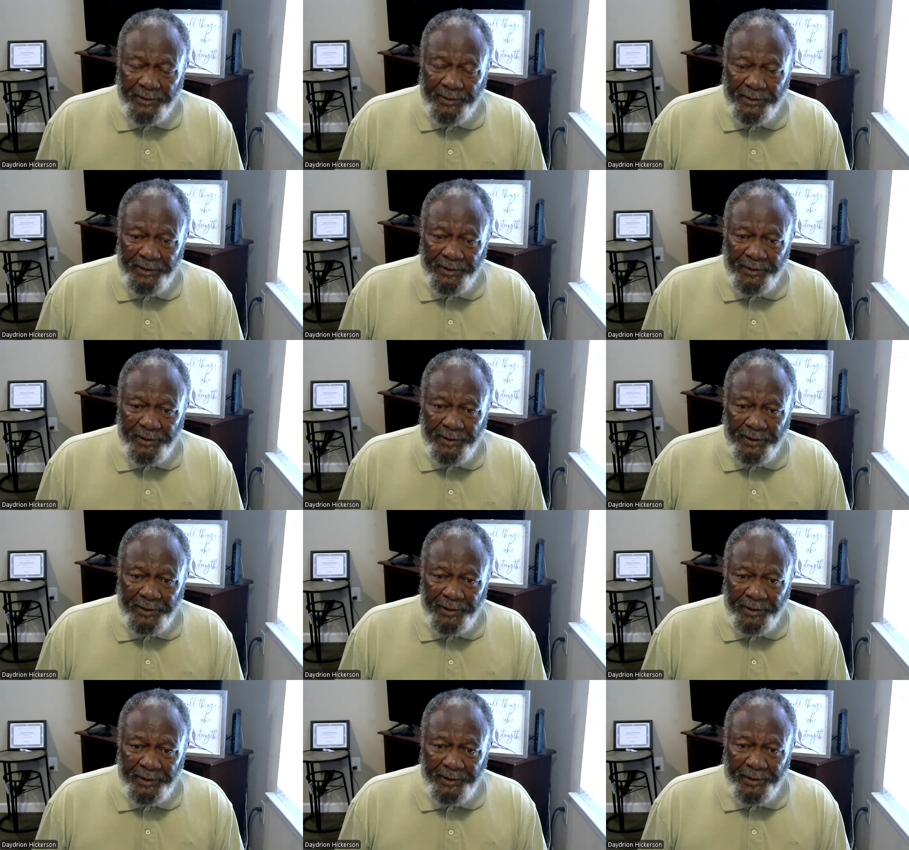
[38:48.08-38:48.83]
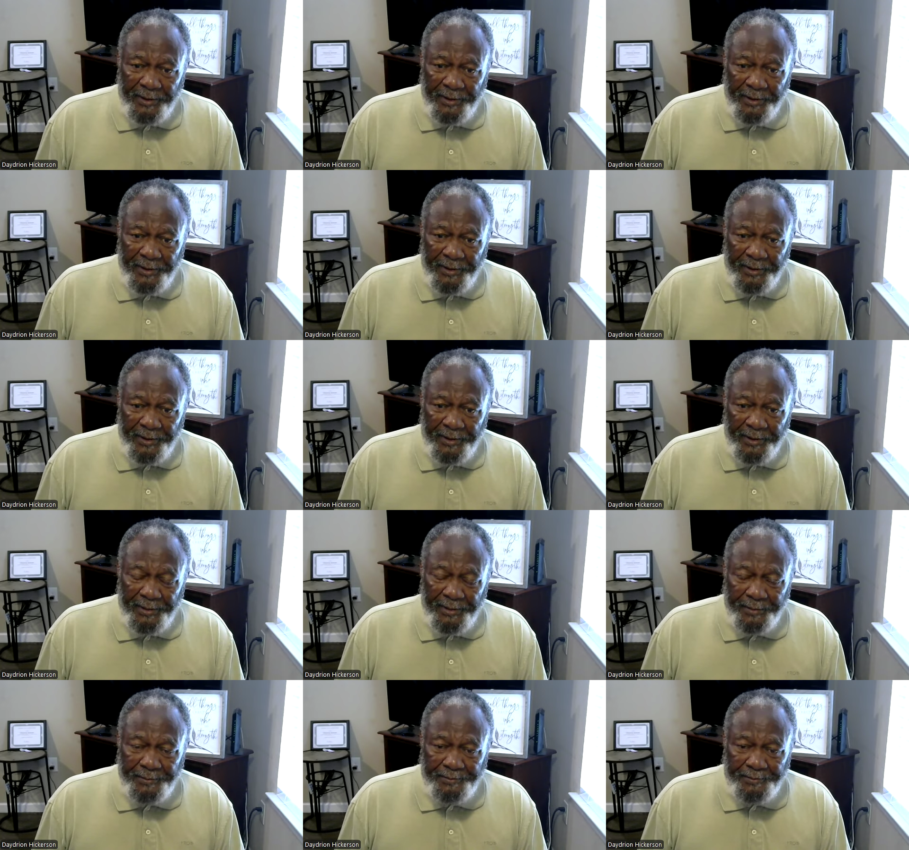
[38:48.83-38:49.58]

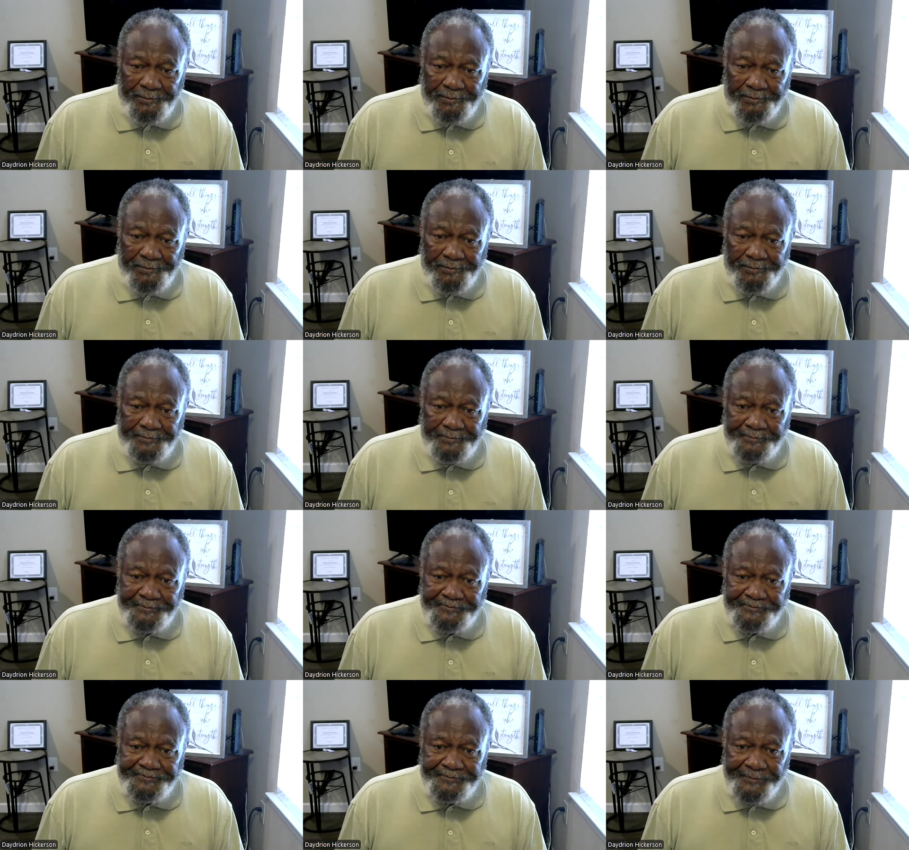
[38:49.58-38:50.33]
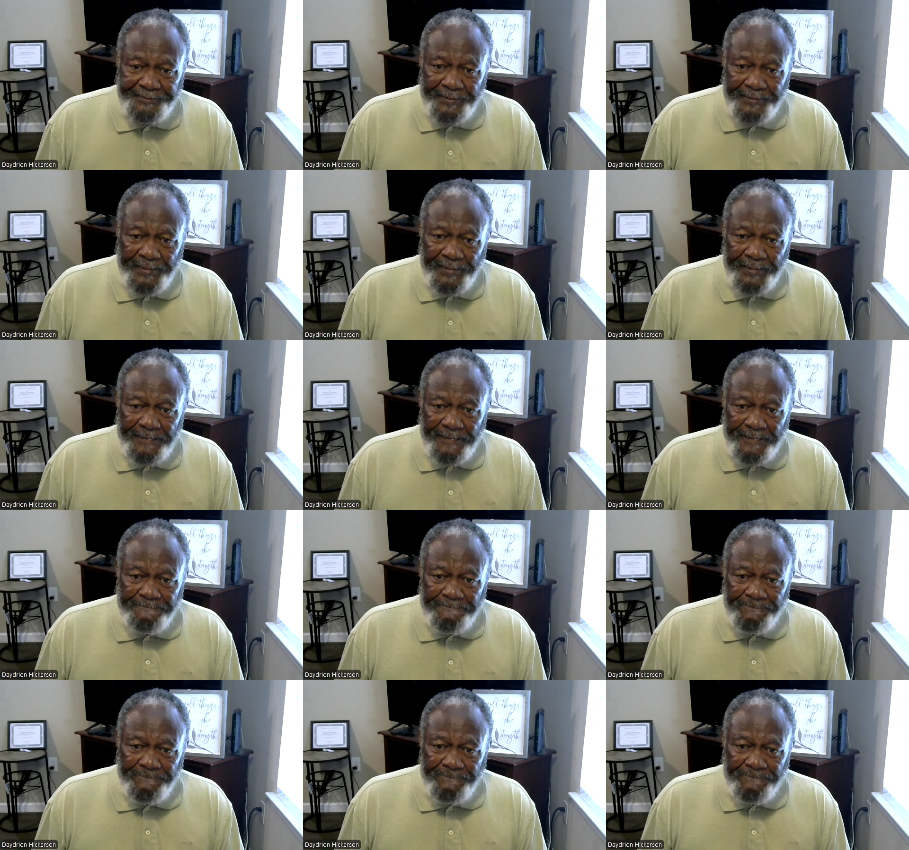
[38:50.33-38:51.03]
[no speech]